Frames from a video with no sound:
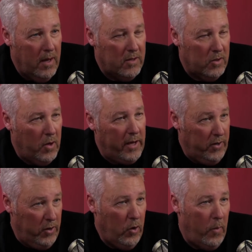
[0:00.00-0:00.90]
So like
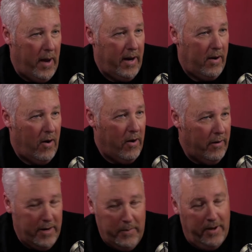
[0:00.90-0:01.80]
when you go buy a car, or
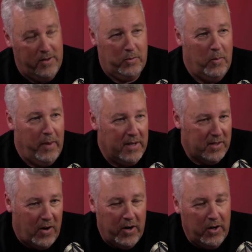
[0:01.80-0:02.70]
anybody in this world buys a
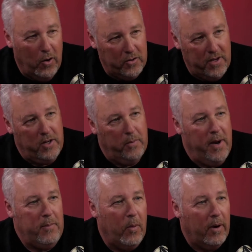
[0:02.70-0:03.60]
car, you go sign your
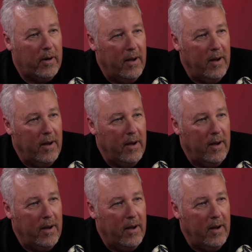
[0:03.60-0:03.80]
paperwork.